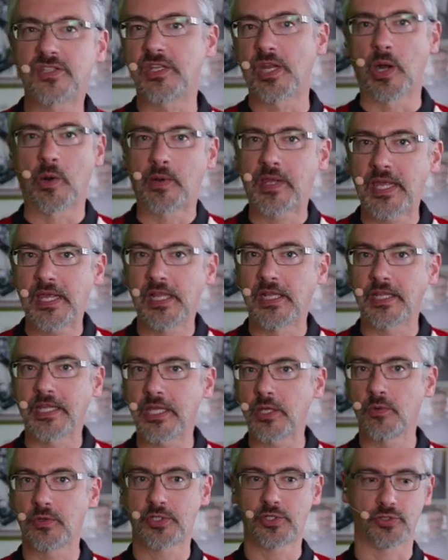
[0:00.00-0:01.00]
you know, killing
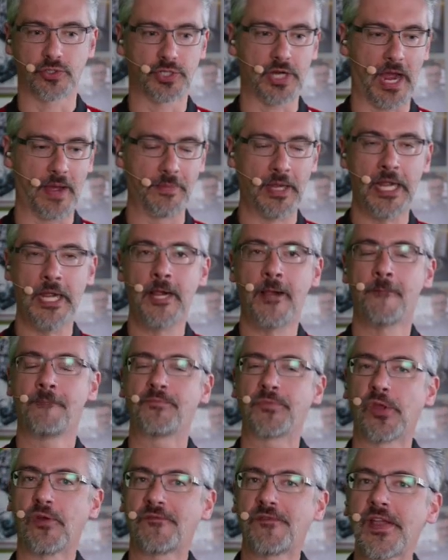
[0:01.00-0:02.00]
you at your job.
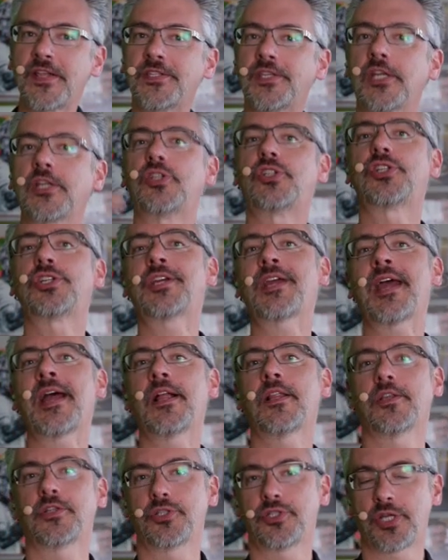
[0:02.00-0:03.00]
You're facing
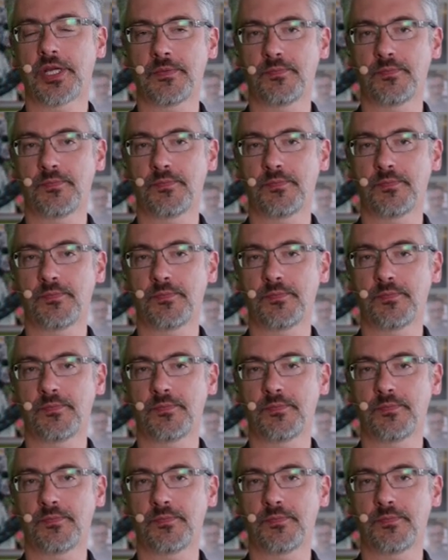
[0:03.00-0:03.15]
challenging